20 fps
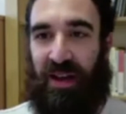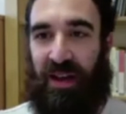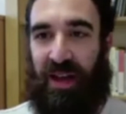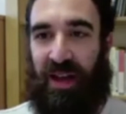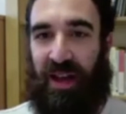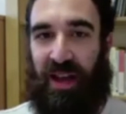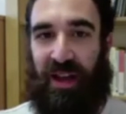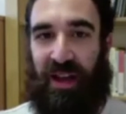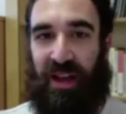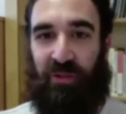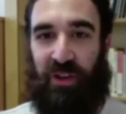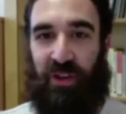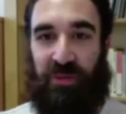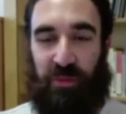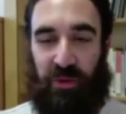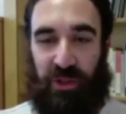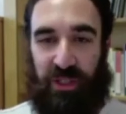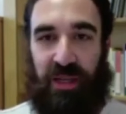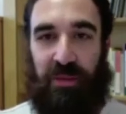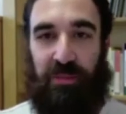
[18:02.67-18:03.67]
a
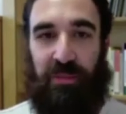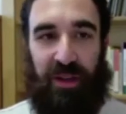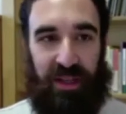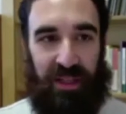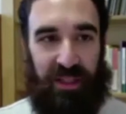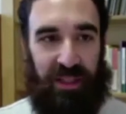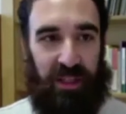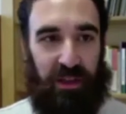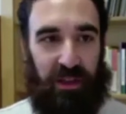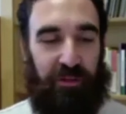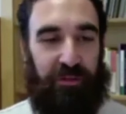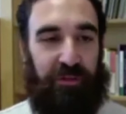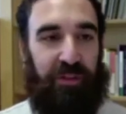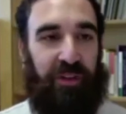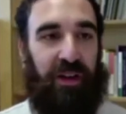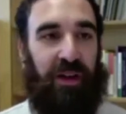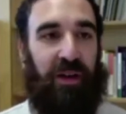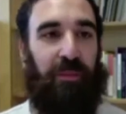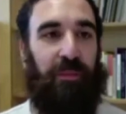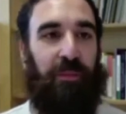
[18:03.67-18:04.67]
responsibility of
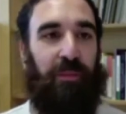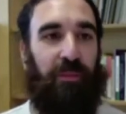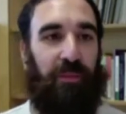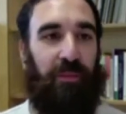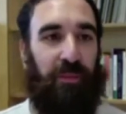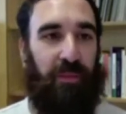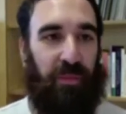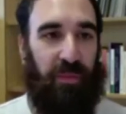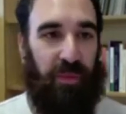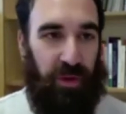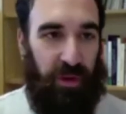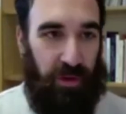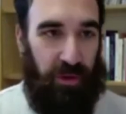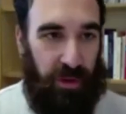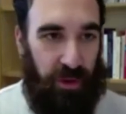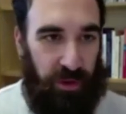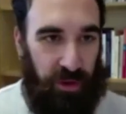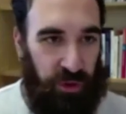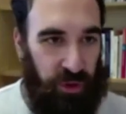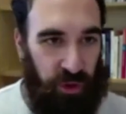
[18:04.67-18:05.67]

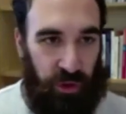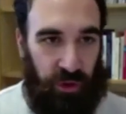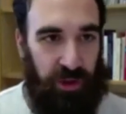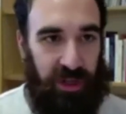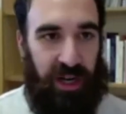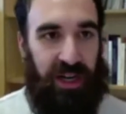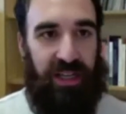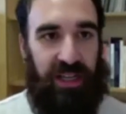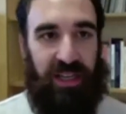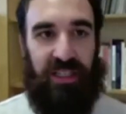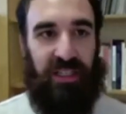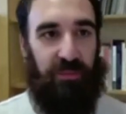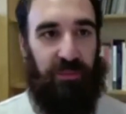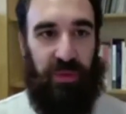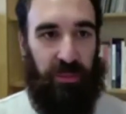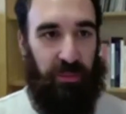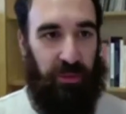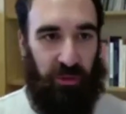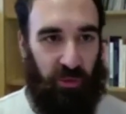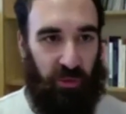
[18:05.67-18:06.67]
journalists,
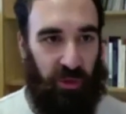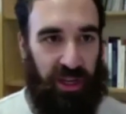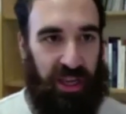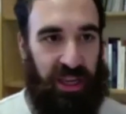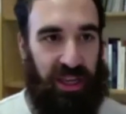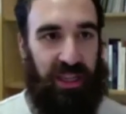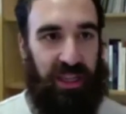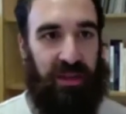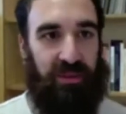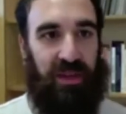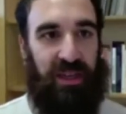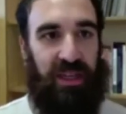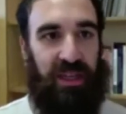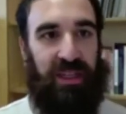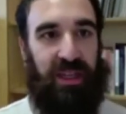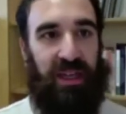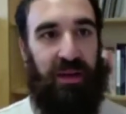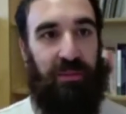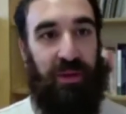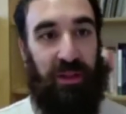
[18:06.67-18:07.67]
people working in the
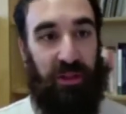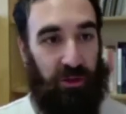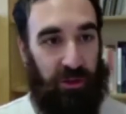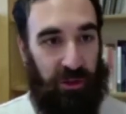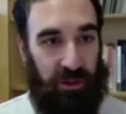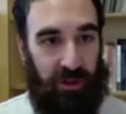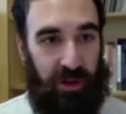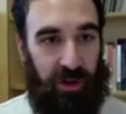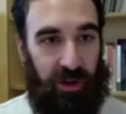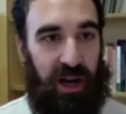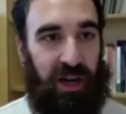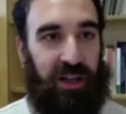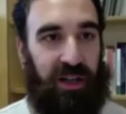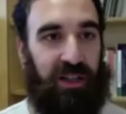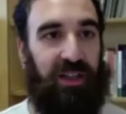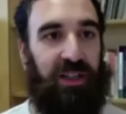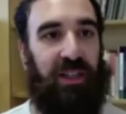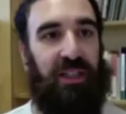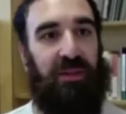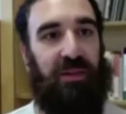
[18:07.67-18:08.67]
media, but also
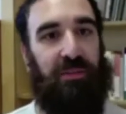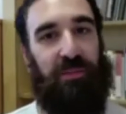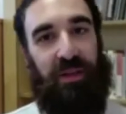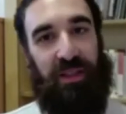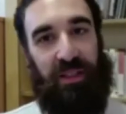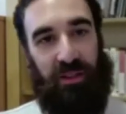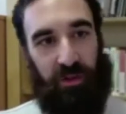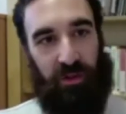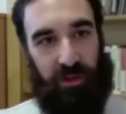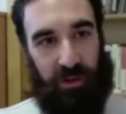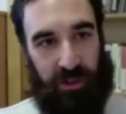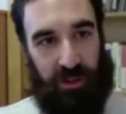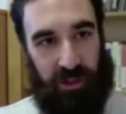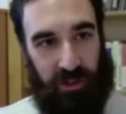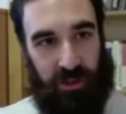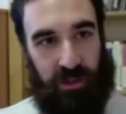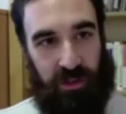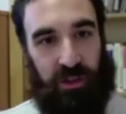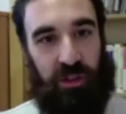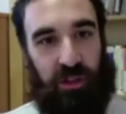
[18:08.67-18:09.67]
artists, but
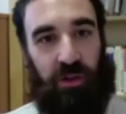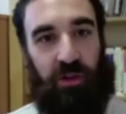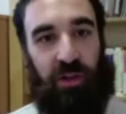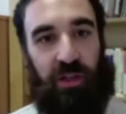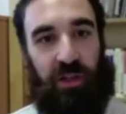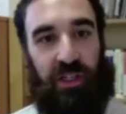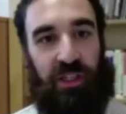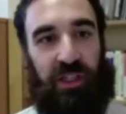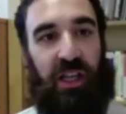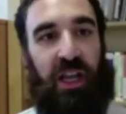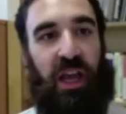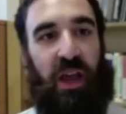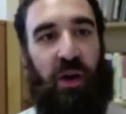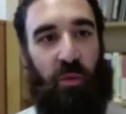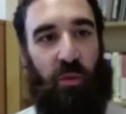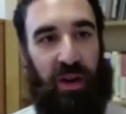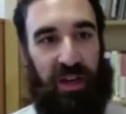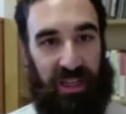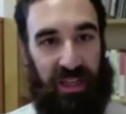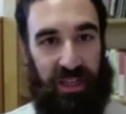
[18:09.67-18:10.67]
also scholars
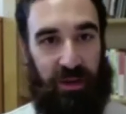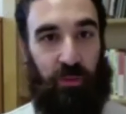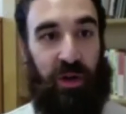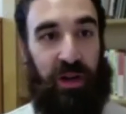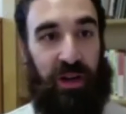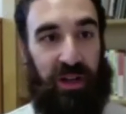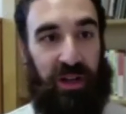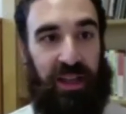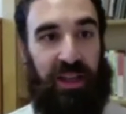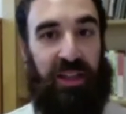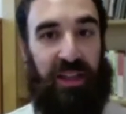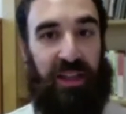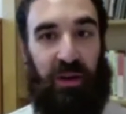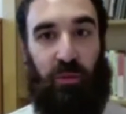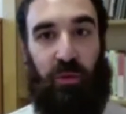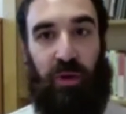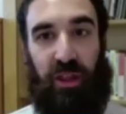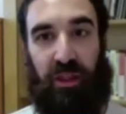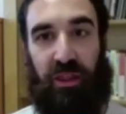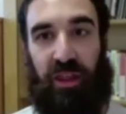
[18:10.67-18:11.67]
when they deal
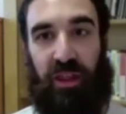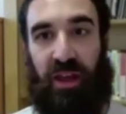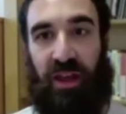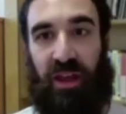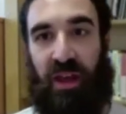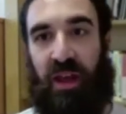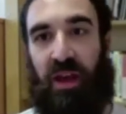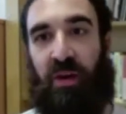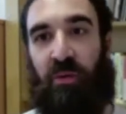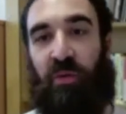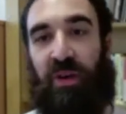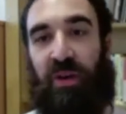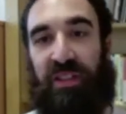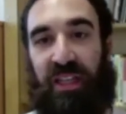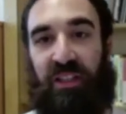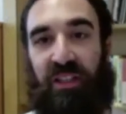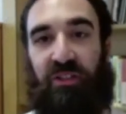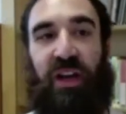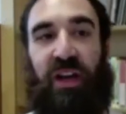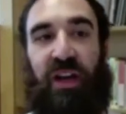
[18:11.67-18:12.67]
with when they
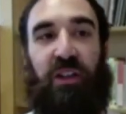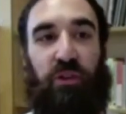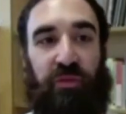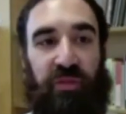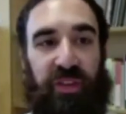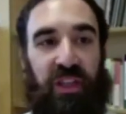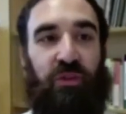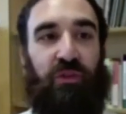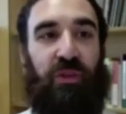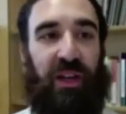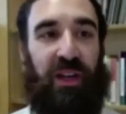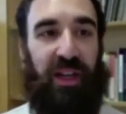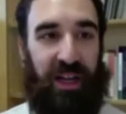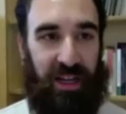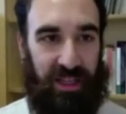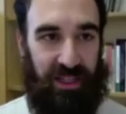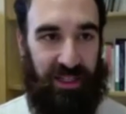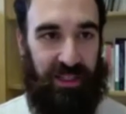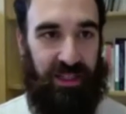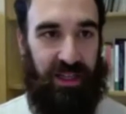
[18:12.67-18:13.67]
try to
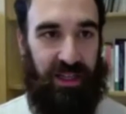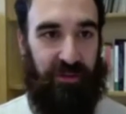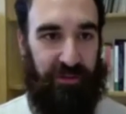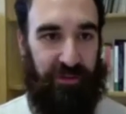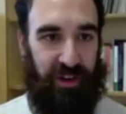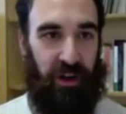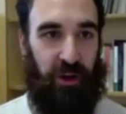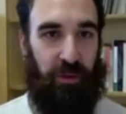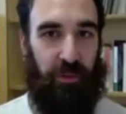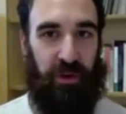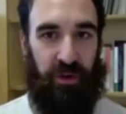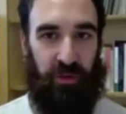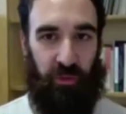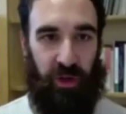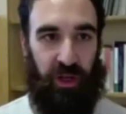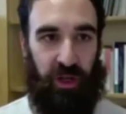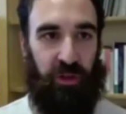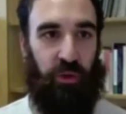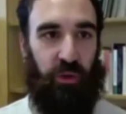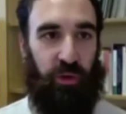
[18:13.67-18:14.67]
visualize the phenomenon we
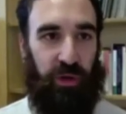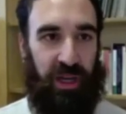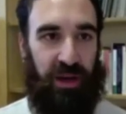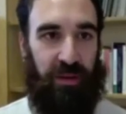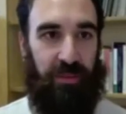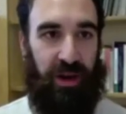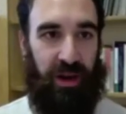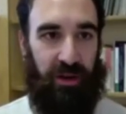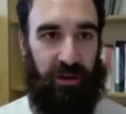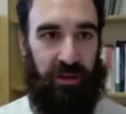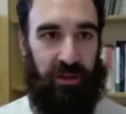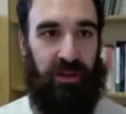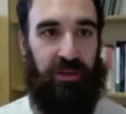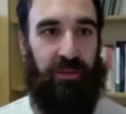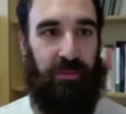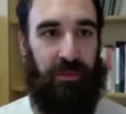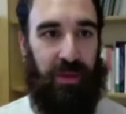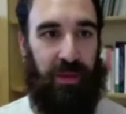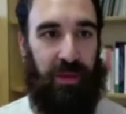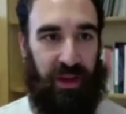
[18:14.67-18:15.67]
are talking about,
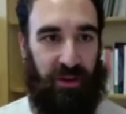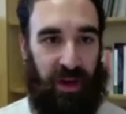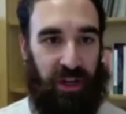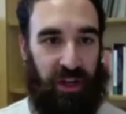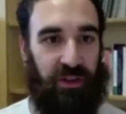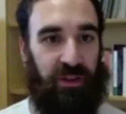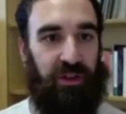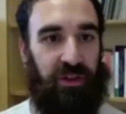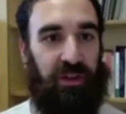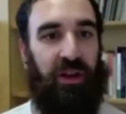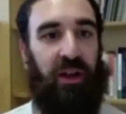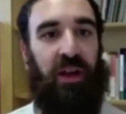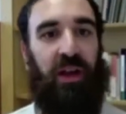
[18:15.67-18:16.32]
migration.